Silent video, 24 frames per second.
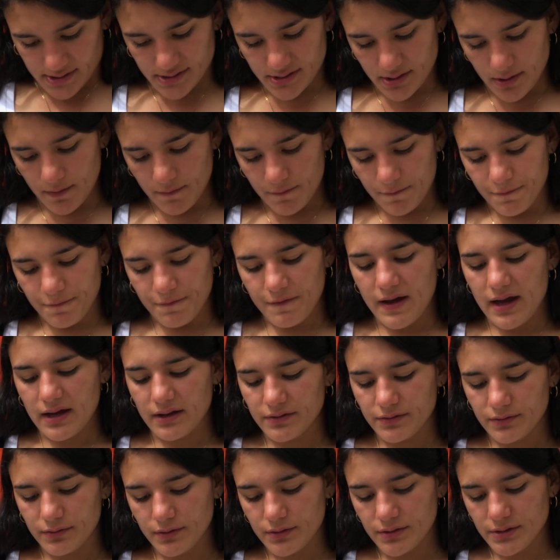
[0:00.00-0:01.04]
Some
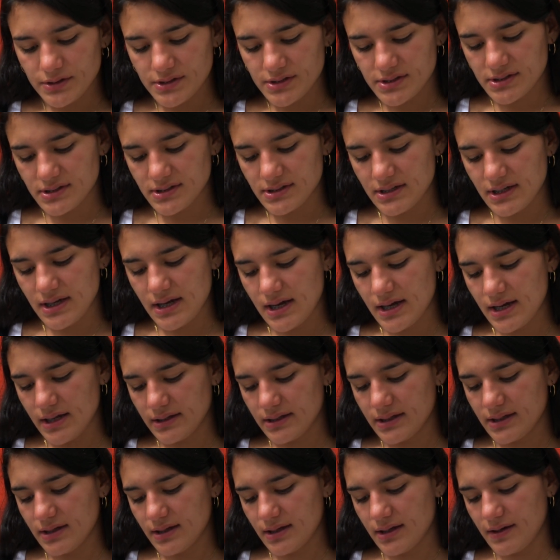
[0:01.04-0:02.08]
factors that
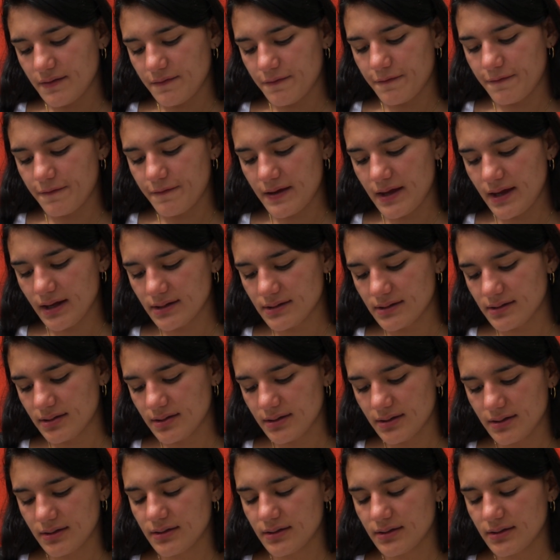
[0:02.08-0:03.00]
can affect